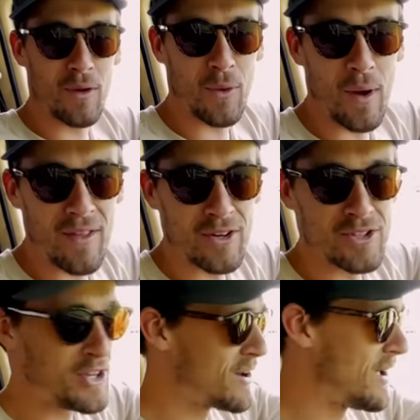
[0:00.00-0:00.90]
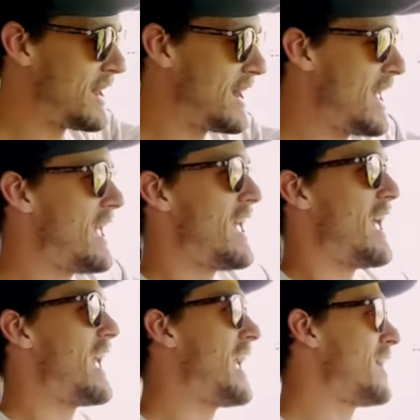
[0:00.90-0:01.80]
what the weather's doing,
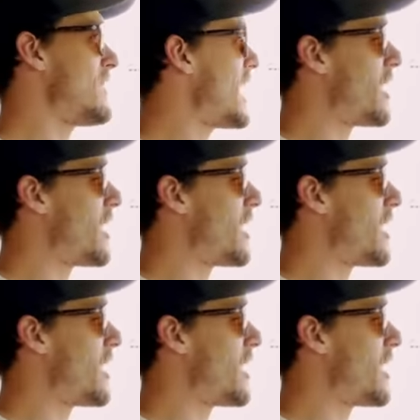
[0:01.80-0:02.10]
and then